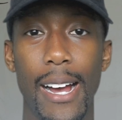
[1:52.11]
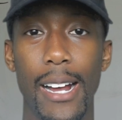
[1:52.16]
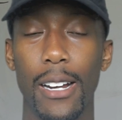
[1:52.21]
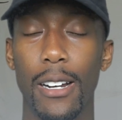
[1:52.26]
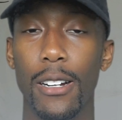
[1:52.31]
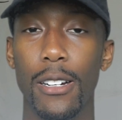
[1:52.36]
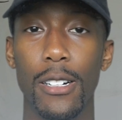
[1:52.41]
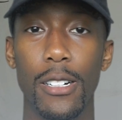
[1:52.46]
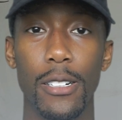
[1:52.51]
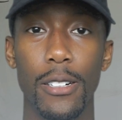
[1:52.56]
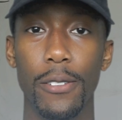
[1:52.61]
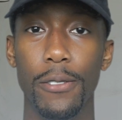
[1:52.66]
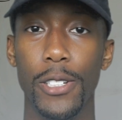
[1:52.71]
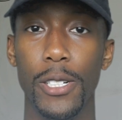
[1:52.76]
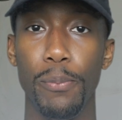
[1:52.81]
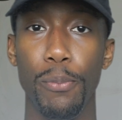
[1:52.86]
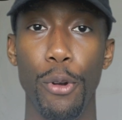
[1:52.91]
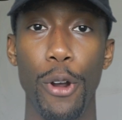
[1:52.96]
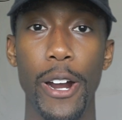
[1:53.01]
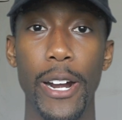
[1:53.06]
I love
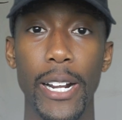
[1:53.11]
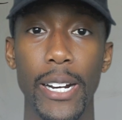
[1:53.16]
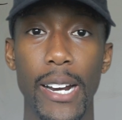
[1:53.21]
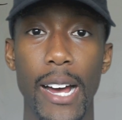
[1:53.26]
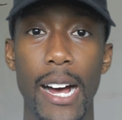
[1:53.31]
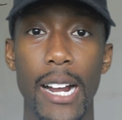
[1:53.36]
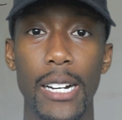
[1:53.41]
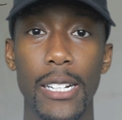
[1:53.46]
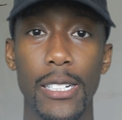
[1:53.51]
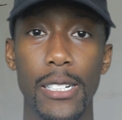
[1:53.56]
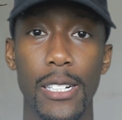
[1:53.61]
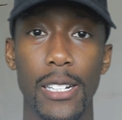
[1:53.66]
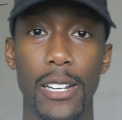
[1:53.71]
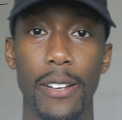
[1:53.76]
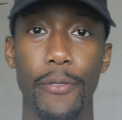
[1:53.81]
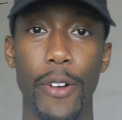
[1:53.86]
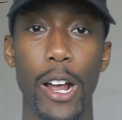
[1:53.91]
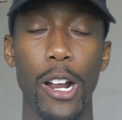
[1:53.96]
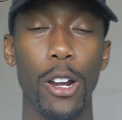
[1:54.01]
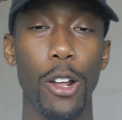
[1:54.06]
spreading knowledge.
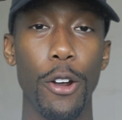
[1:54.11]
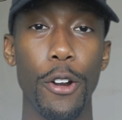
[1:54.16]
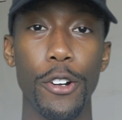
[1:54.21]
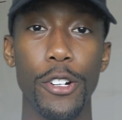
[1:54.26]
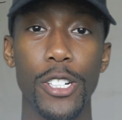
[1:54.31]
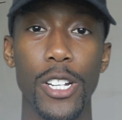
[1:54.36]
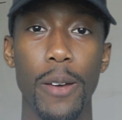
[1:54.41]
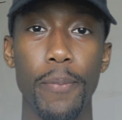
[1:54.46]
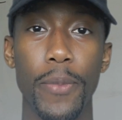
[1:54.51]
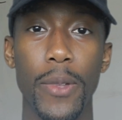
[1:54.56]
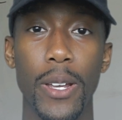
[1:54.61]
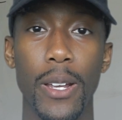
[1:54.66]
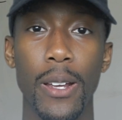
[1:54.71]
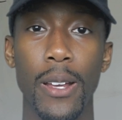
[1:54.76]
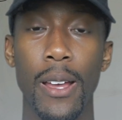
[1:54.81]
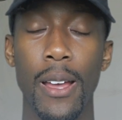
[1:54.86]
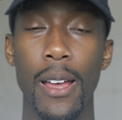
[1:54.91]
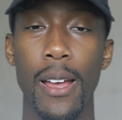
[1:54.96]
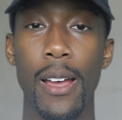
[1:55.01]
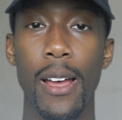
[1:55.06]
If I learn something,
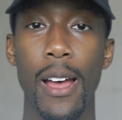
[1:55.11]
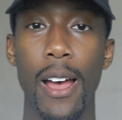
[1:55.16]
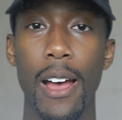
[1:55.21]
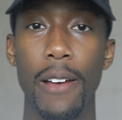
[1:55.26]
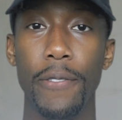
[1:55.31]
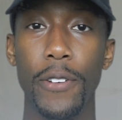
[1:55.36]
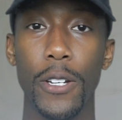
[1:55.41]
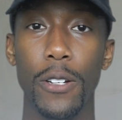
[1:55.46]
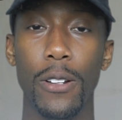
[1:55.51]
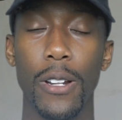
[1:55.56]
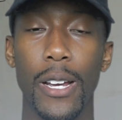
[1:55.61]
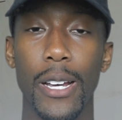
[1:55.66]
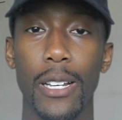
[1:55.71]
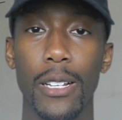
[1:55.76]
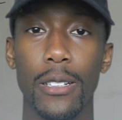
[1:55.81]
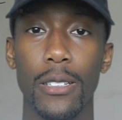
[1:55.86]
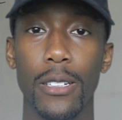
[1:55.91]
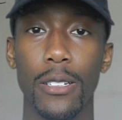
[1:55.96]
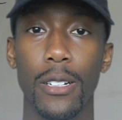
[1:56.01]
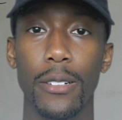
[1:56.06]
I feel
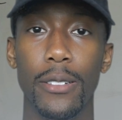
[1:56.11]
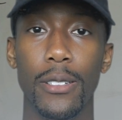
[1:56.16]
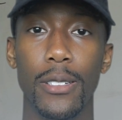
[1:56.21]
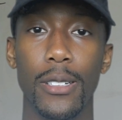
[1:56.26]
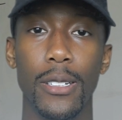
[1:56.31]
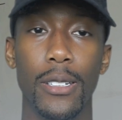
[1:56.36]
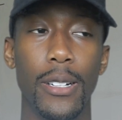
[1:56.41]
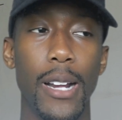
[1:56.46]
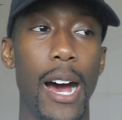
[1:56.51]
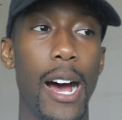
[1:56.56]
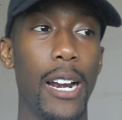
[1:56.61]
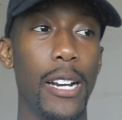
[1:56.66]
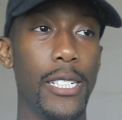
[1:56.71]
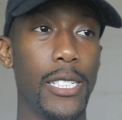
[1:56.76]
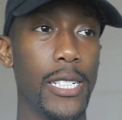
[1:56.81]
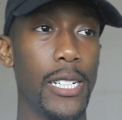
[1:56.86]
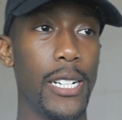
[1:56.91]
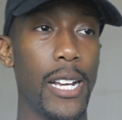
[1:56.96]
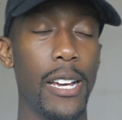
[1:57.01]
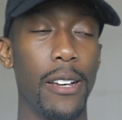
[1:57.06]
like the
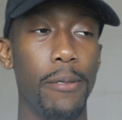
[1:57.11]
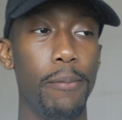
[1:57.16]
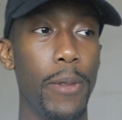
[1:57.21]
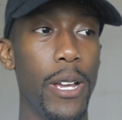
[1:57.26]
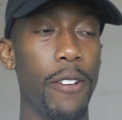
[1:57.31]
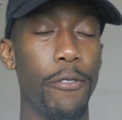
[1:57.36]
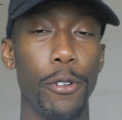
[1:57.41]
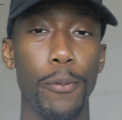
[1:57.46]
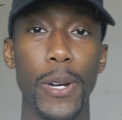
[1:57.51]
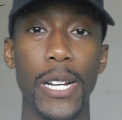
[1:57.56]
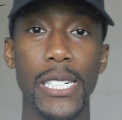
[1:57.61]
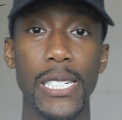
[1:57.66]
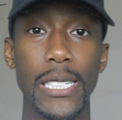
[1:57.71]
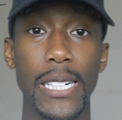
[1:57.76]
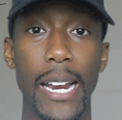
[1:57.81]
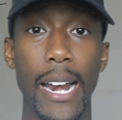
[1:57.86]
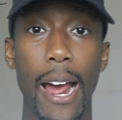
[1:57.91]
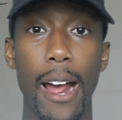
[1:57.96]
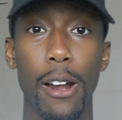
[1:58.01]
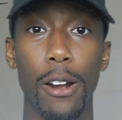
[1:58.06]
knowledge and information
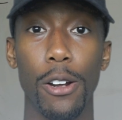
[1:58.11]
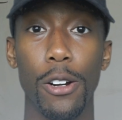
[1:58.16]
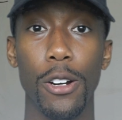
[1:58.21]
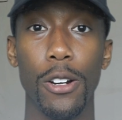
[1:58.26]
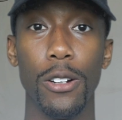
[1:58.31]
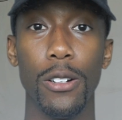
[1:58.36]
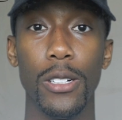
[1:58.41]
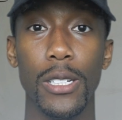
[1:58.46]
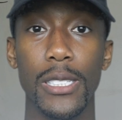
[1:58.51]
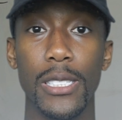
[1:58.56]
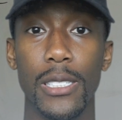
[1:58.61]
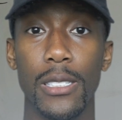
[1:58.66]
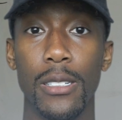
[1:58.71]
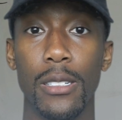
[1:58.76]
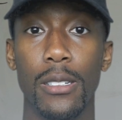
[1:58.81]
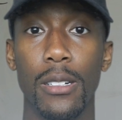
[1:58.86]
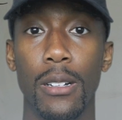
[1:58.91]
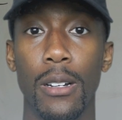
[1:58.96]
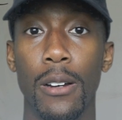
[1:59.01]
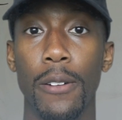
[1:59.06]
that I learn
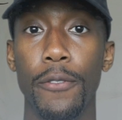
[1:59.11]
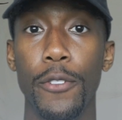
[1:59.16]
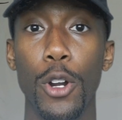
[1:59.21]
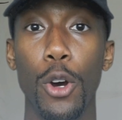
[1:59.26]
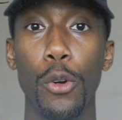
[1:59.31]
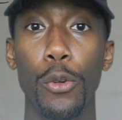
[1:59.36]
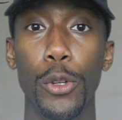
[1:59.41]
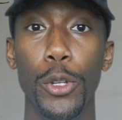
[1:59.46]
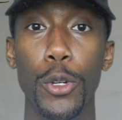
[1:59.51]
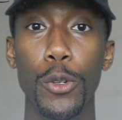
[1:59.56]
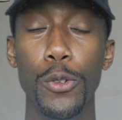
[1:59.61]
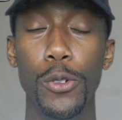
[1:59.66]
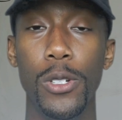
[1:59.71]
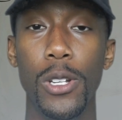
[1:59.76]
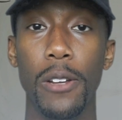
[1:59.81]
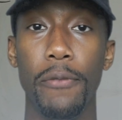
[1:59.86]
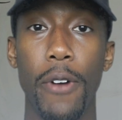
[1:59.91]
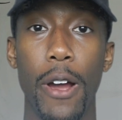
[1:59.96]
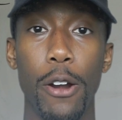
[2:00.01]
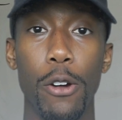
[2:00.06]
is of no use
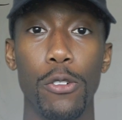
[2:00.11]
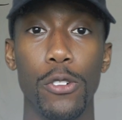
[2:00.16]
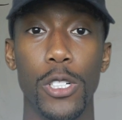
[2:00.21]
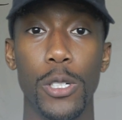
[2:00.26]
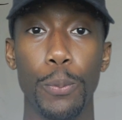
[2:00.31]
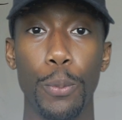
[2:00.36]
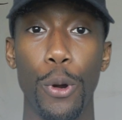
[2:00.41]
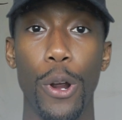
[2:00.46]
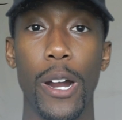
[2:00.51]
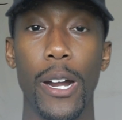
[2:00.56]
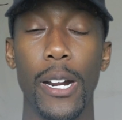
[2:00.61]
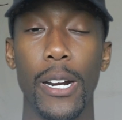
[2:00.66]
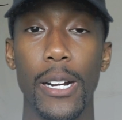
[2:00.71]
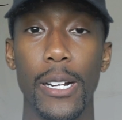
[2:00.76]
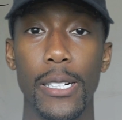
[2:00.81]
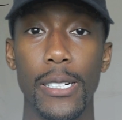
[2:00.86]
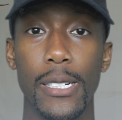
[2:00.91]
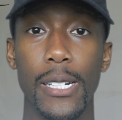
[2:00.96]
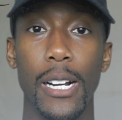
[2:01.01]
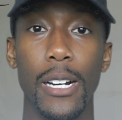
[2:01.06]
if I don't spread it
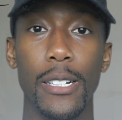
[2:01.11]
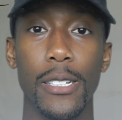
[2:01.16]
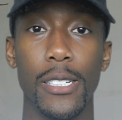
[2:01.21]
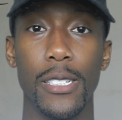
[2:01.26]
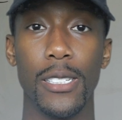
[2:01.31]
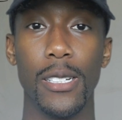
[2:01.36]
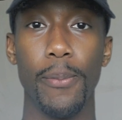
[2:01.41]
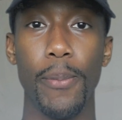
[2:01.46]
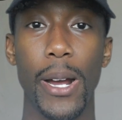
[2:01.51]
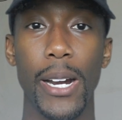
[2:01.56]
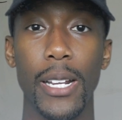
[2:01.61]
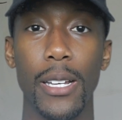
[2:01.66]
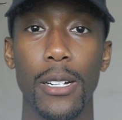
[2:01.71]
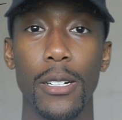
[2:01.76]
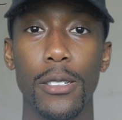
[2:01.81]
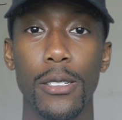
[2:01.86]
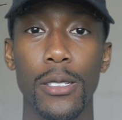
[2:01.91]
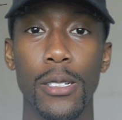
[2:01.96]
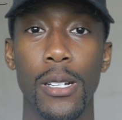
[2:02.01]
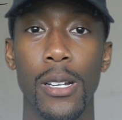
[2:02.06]
and tell it to somebody
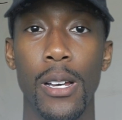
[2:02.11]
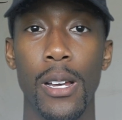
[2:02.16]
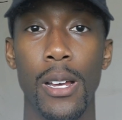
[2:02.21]
else.